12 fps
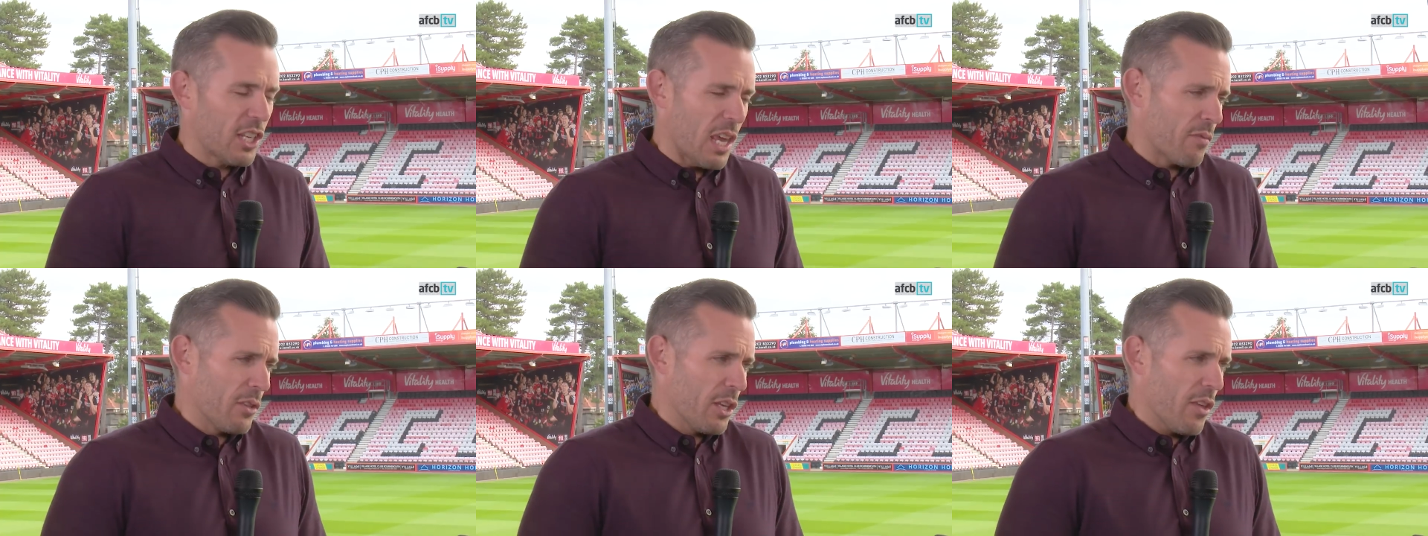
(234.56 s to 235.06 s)
see
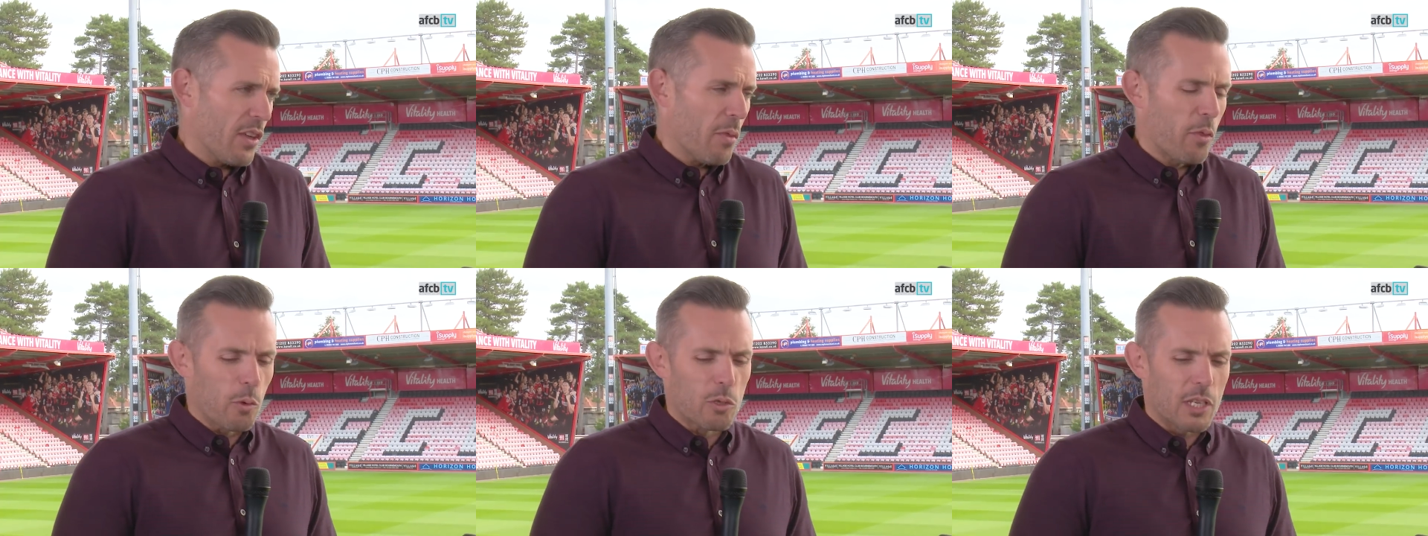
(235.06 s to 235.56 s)
even the, the
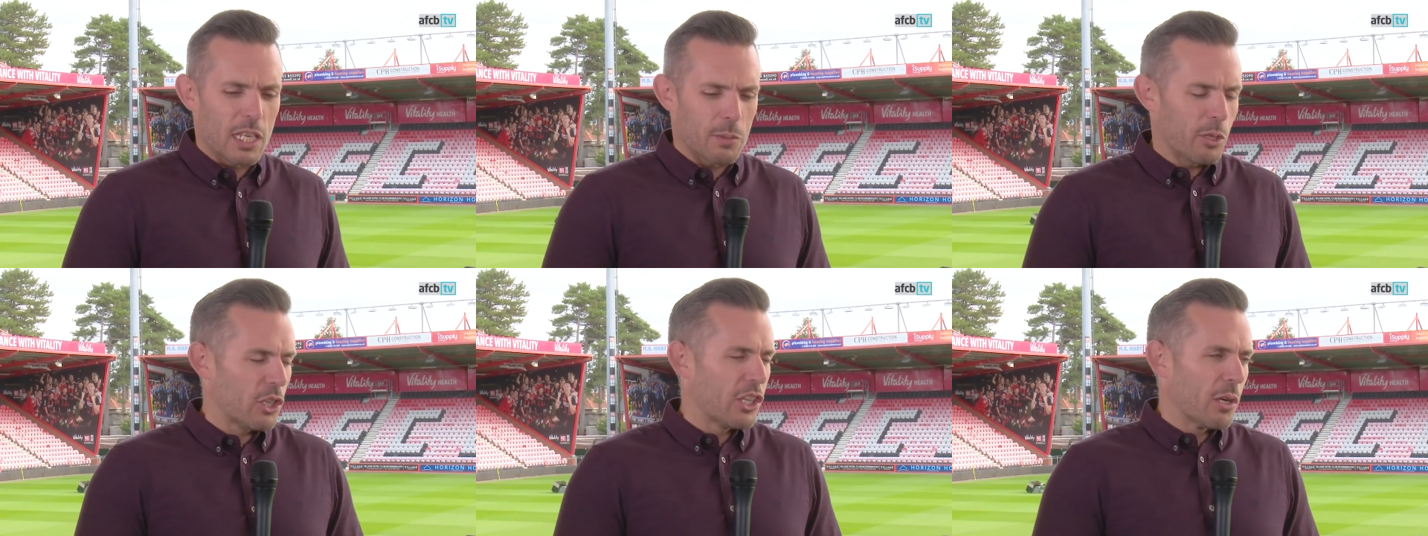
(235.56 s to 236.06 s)

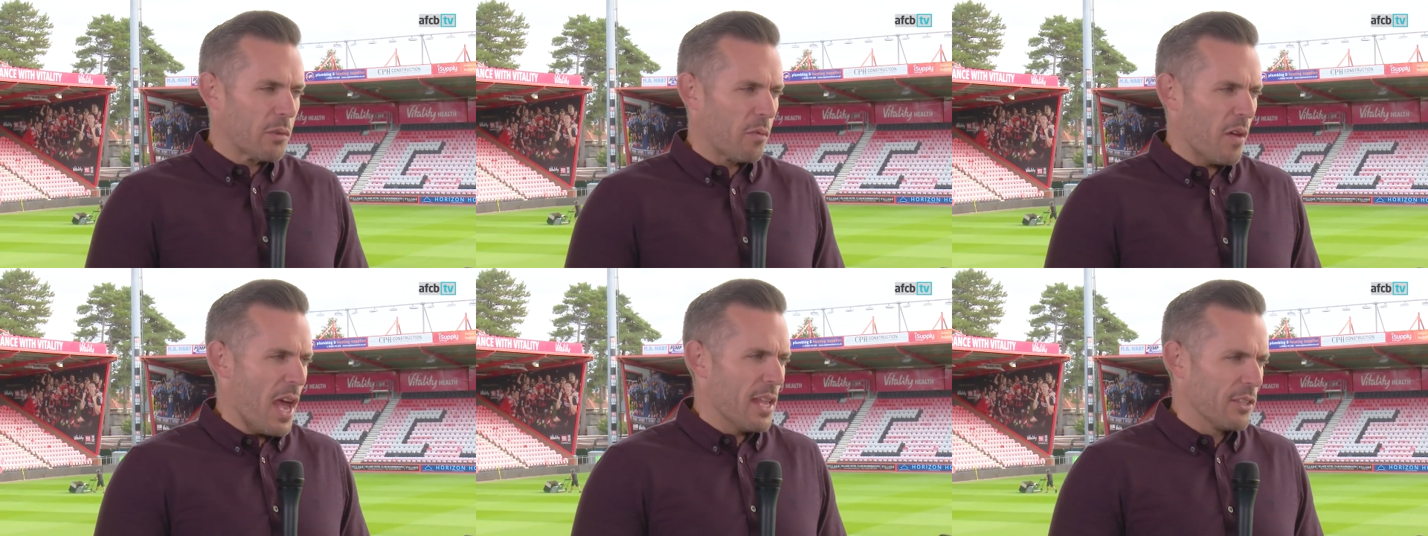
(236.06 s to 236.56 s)
enthusiasm of the Chelsea
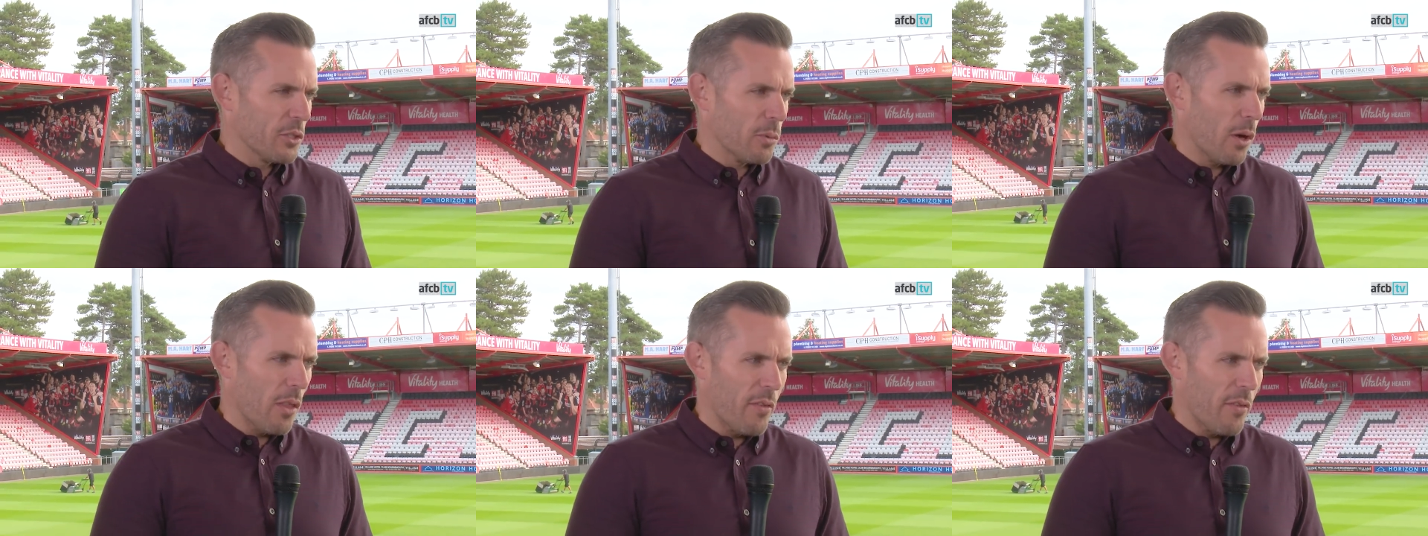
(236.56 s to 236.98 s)
fans as well.